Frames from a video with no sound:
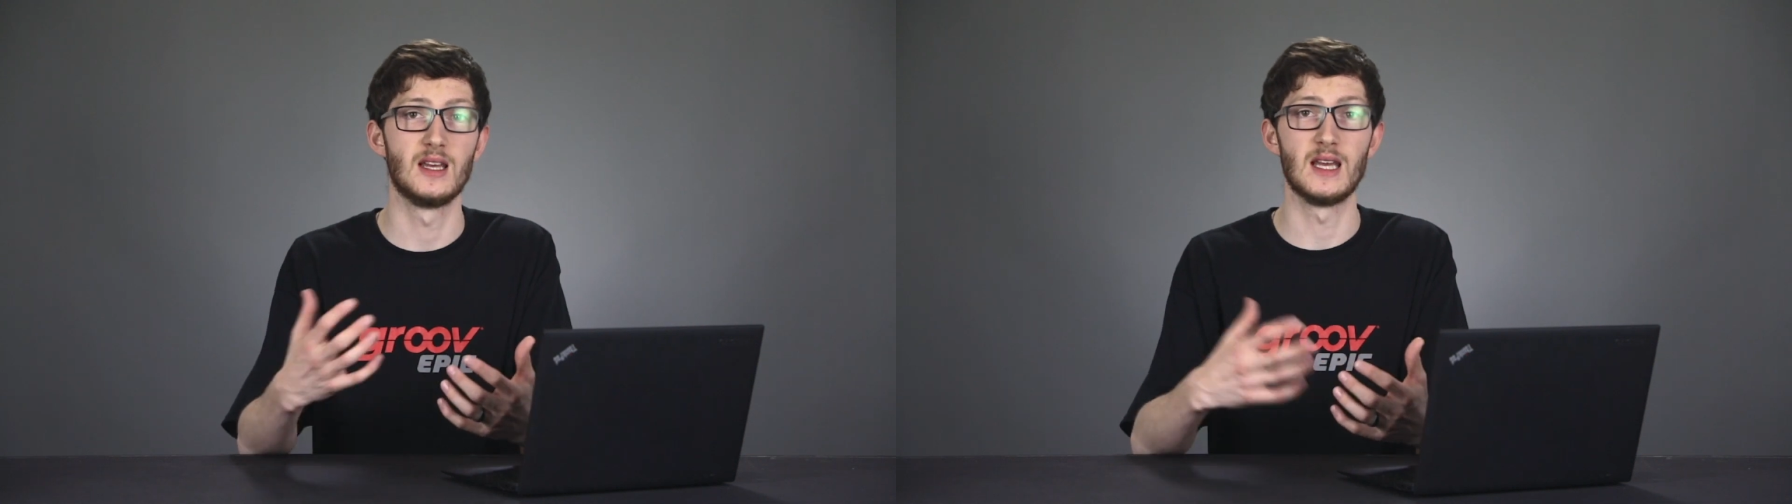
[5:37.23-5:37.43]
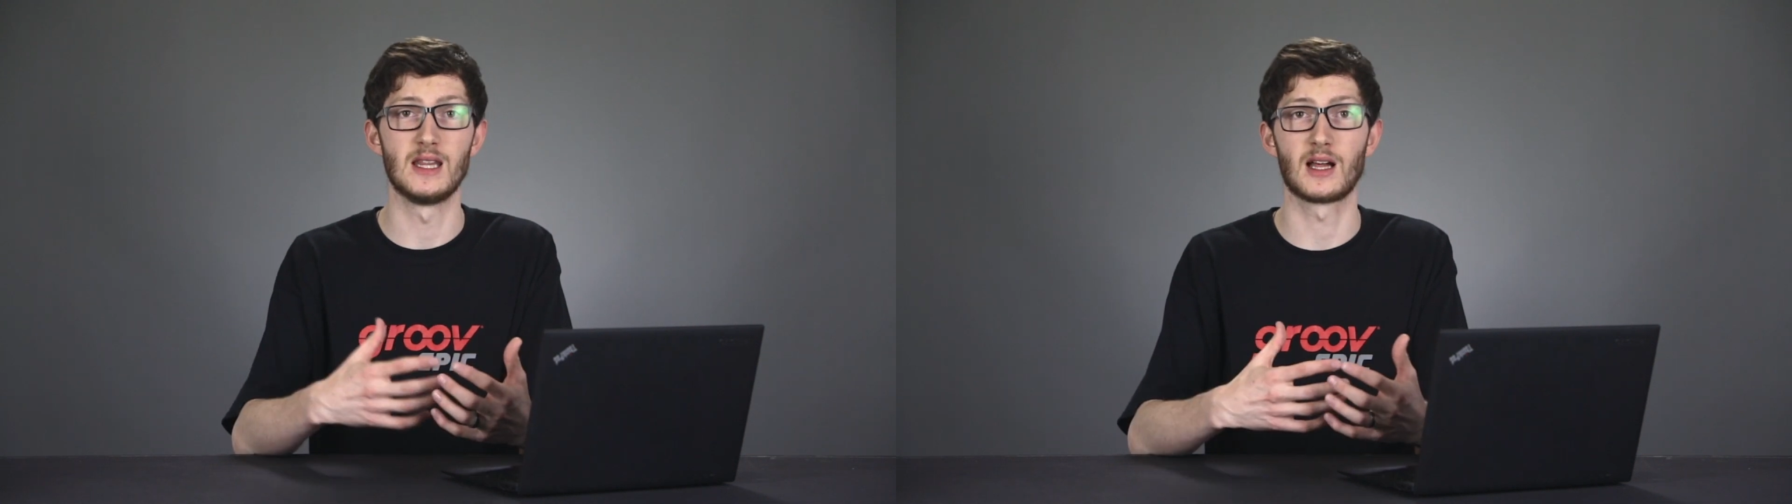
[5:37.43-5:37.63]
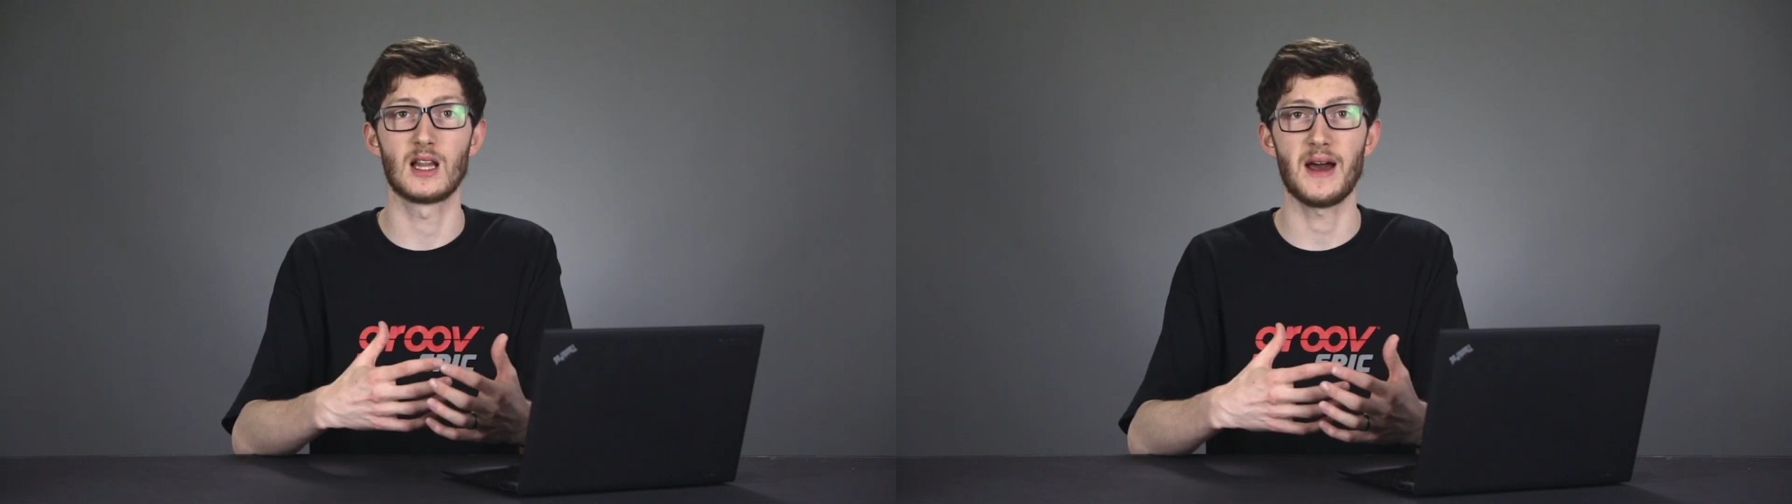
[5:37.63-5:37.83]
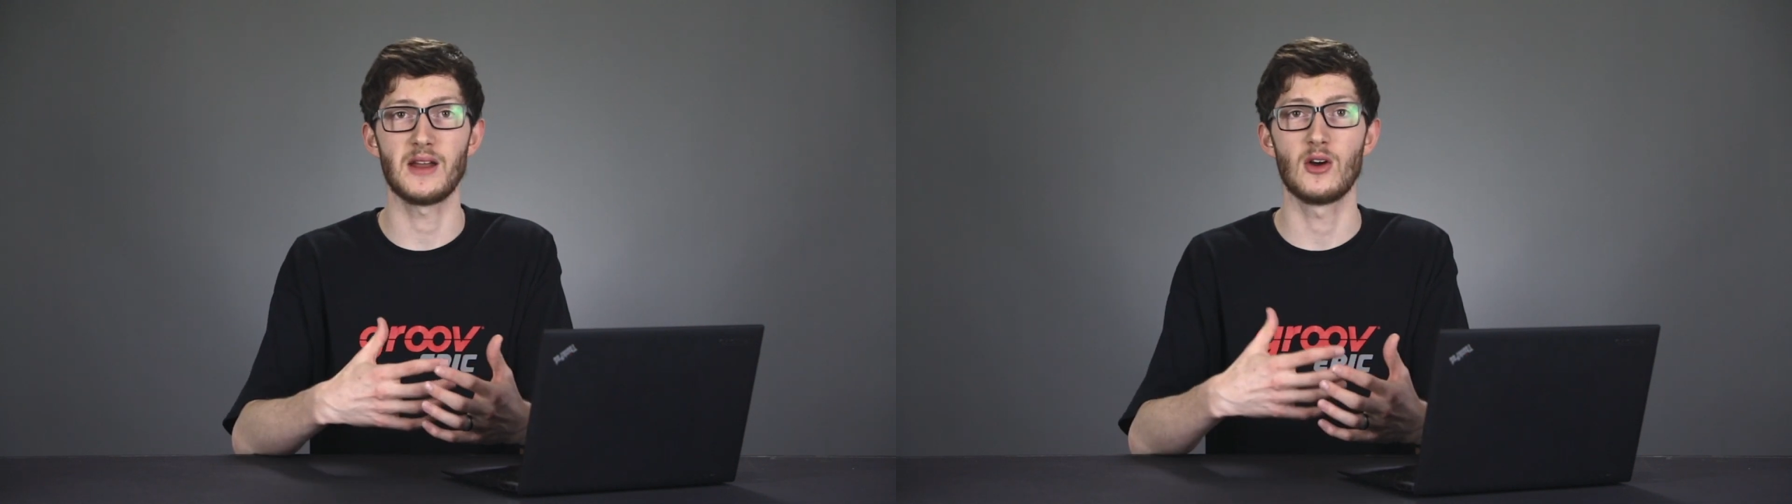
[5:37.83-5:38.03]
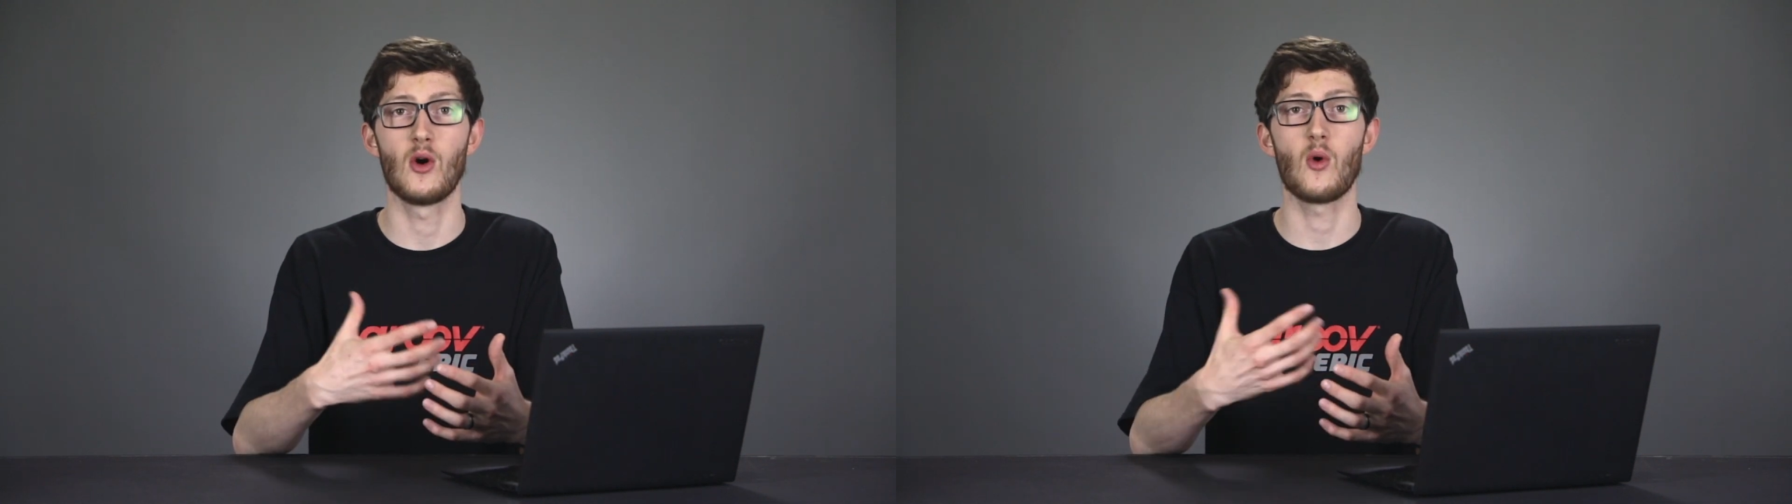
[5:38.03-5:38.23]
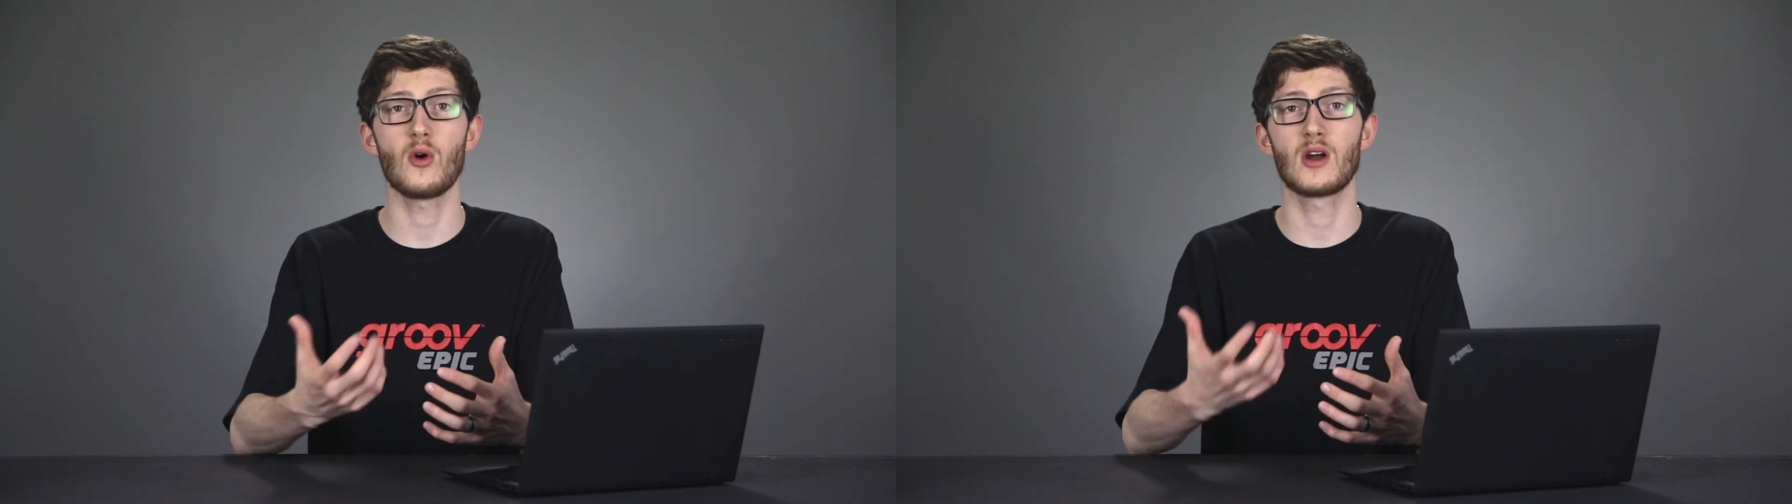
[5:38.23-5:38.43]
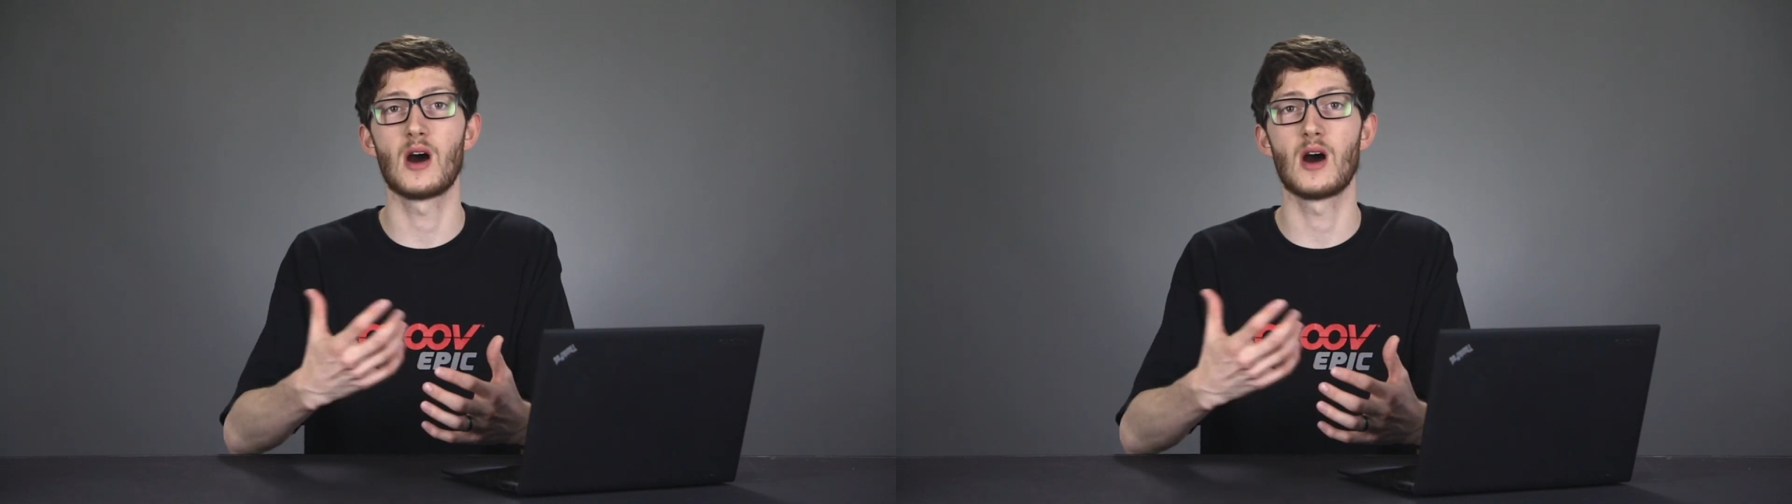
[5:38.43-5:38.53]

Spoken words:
in the cloud, or a